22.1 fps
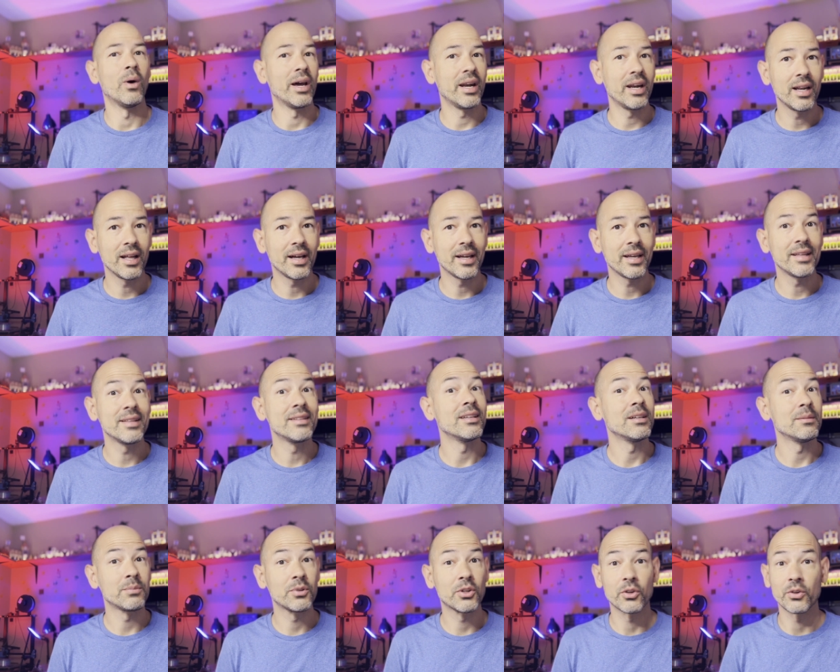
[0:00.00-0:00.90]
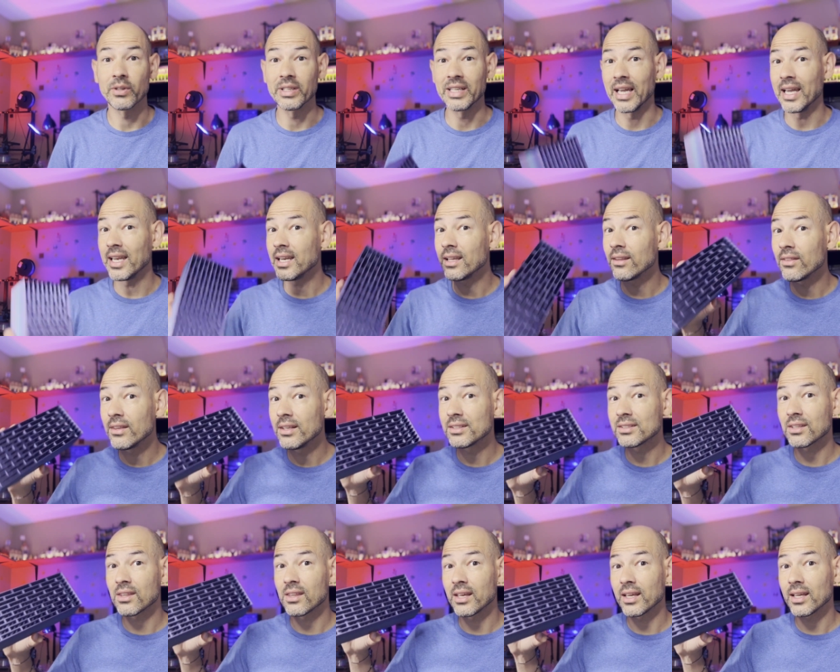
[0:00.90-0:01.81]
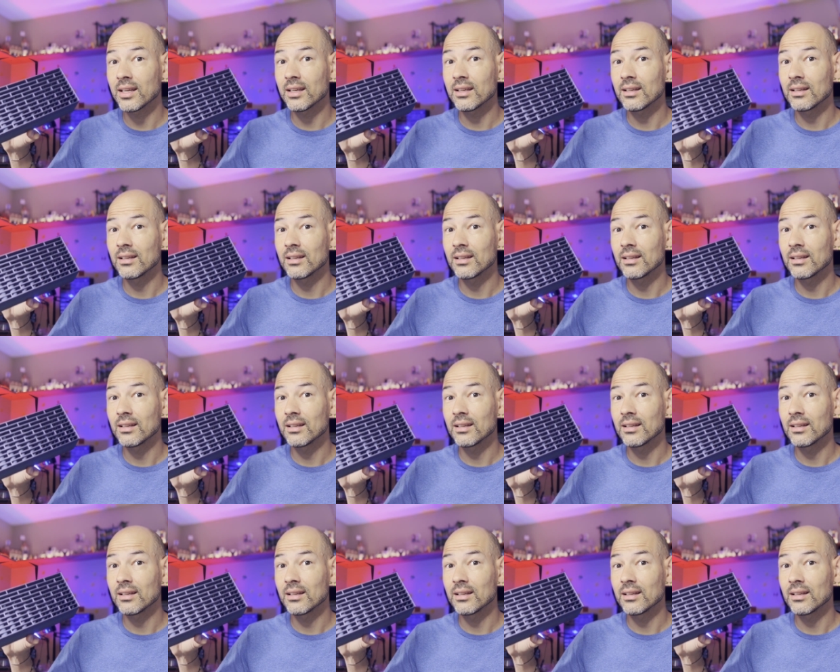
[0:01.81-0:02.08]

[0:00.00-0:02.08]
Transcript: did I end up creating this thing?